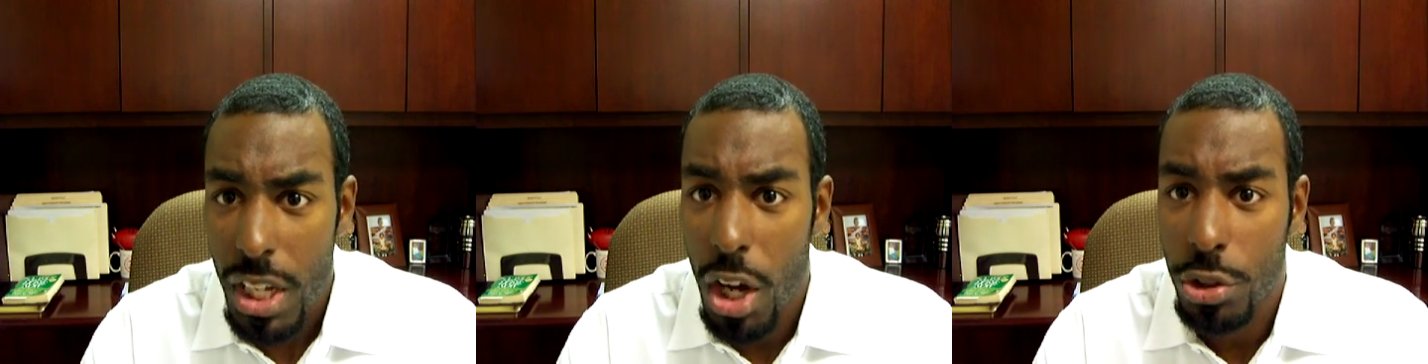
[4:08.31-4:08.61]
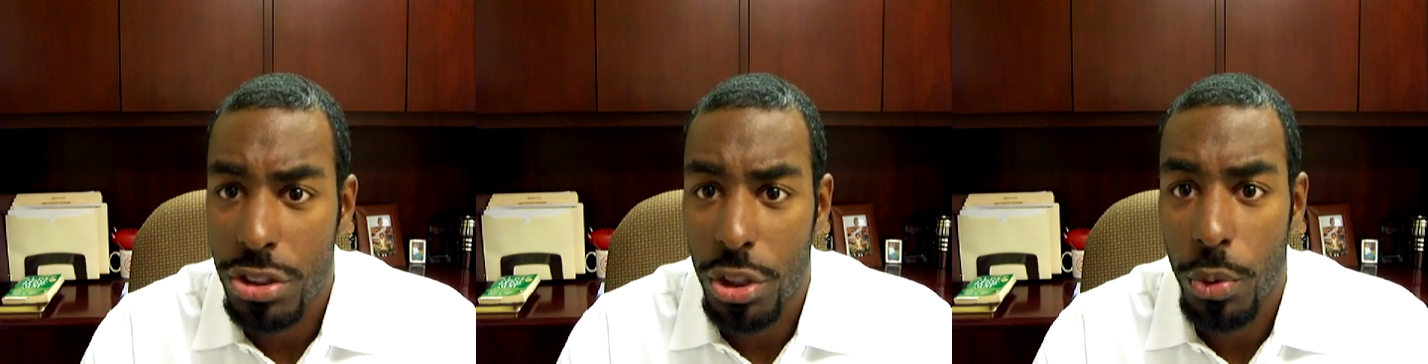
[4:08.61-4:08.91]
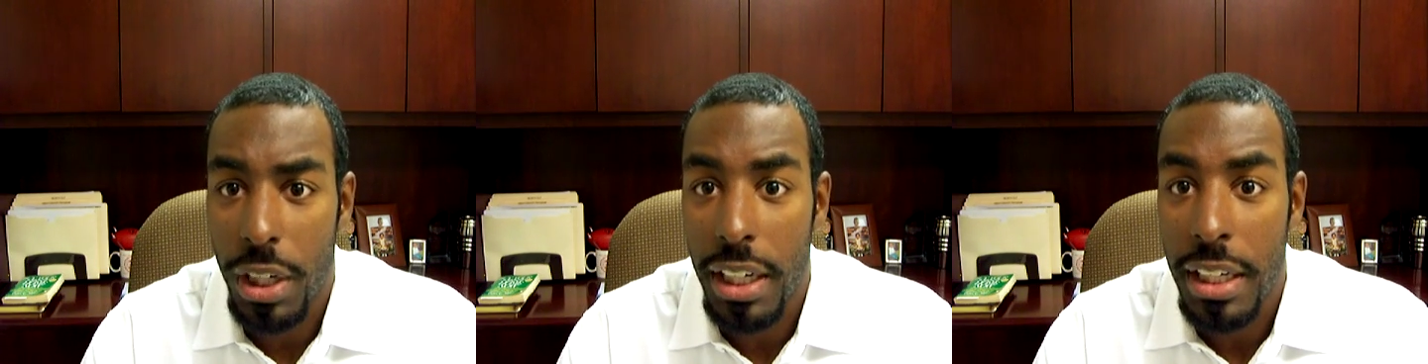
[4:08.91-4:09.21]

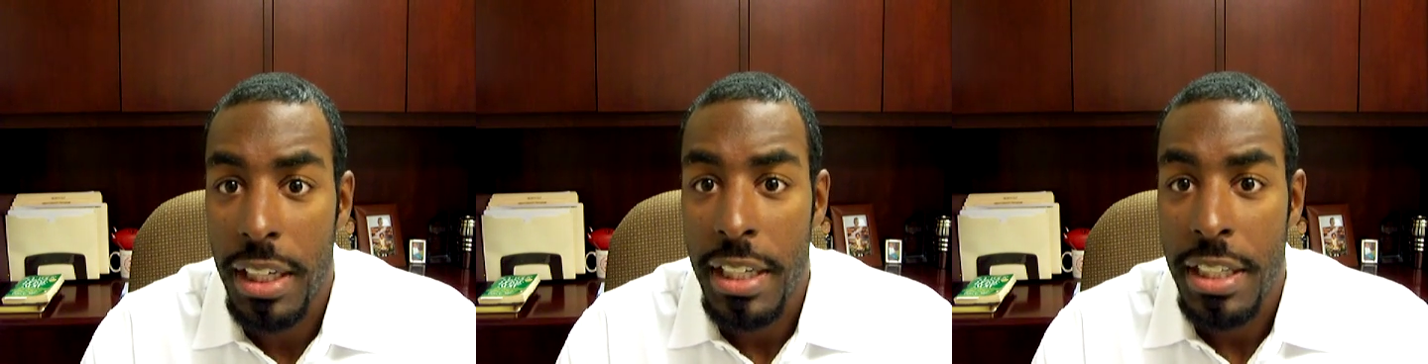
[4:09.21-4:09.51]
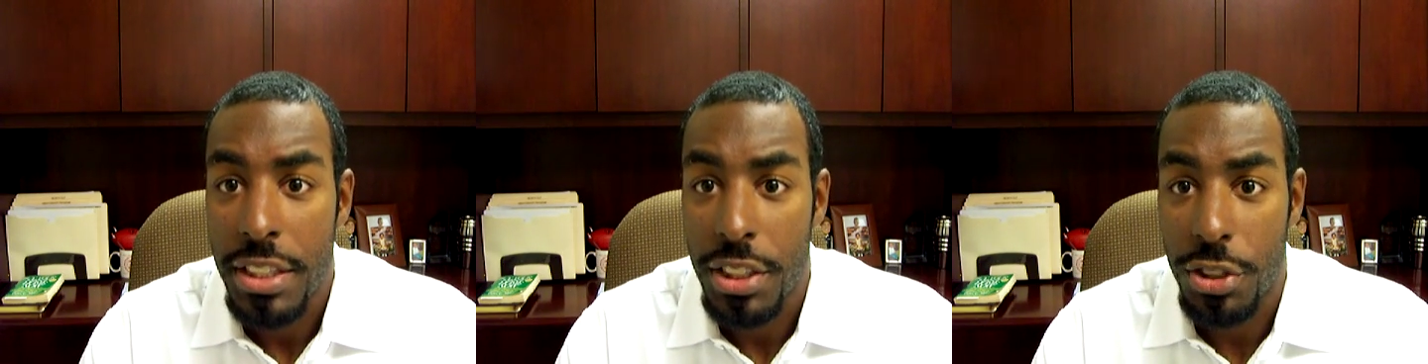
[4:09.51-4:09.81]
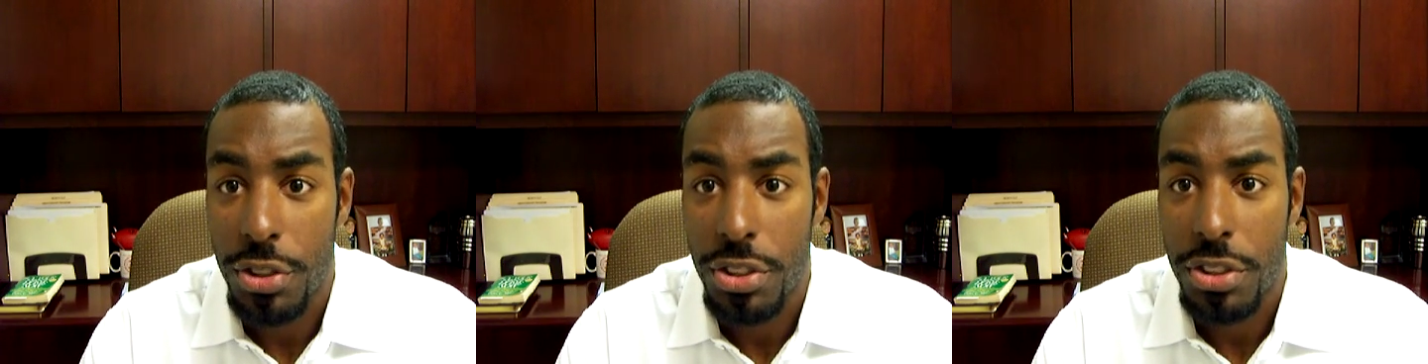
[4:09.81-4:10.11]
Also,
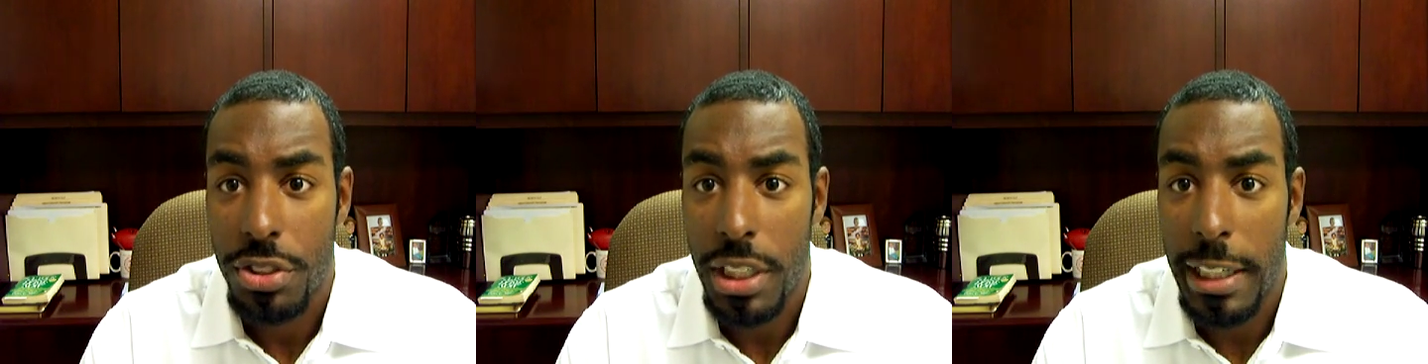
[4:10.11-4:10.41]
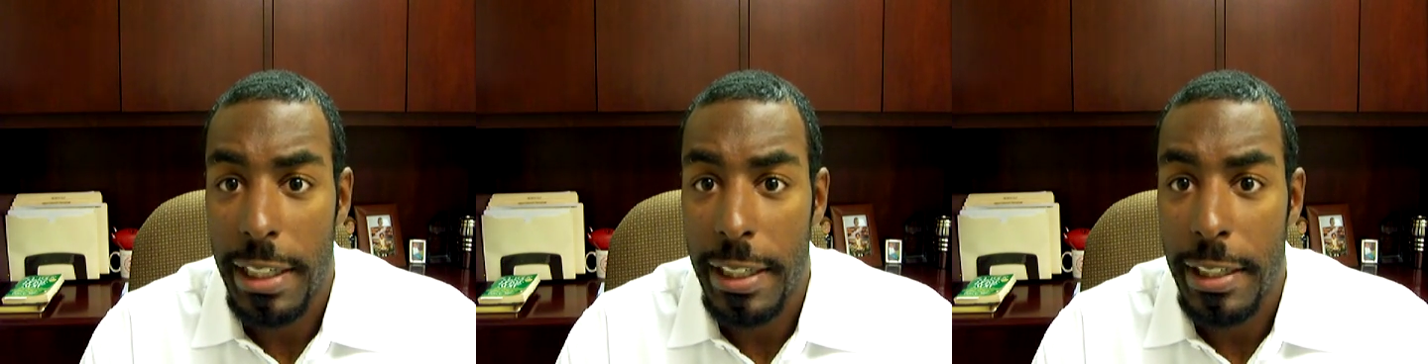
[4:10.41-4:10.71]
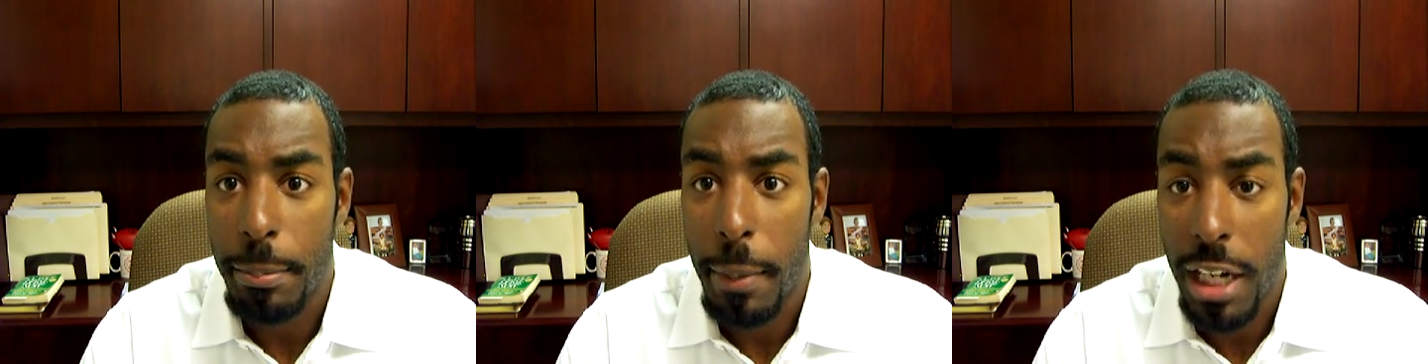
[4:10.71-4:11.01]

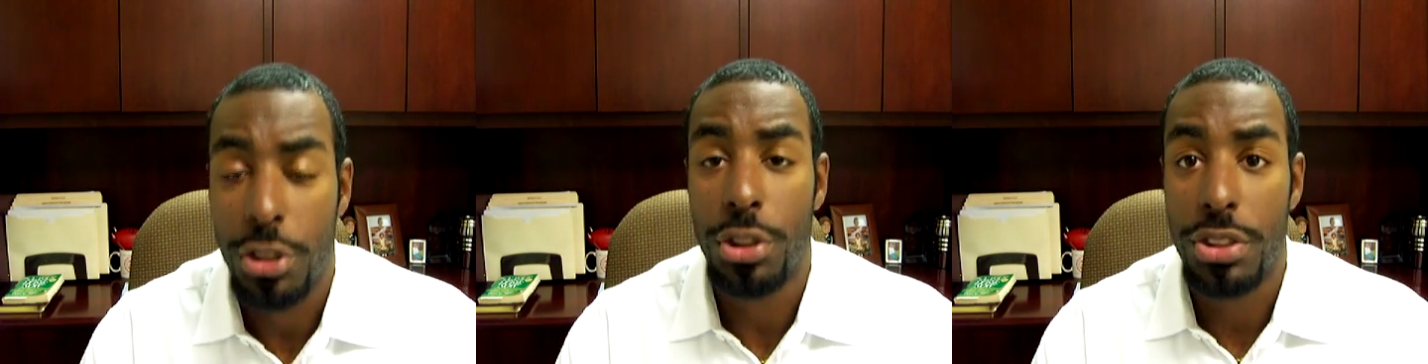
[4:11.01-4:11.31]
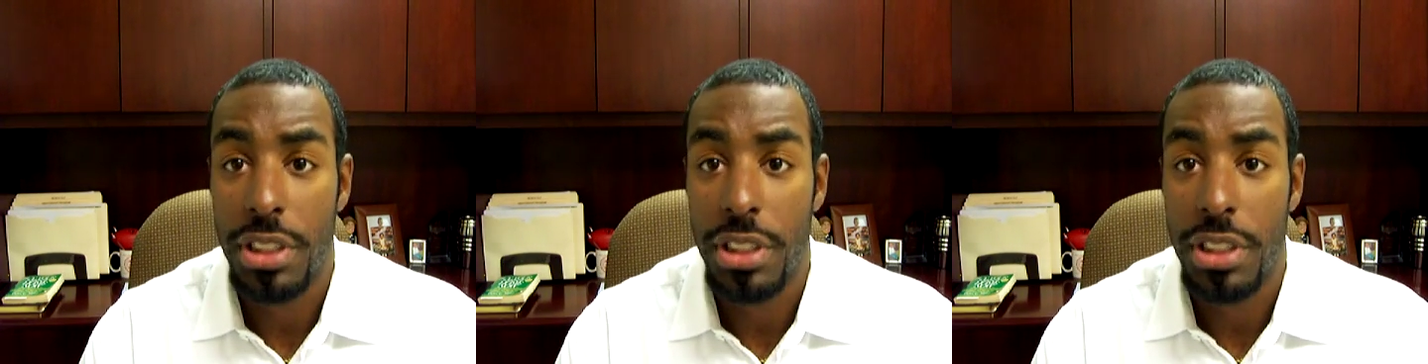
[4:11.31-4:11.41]
the Monsters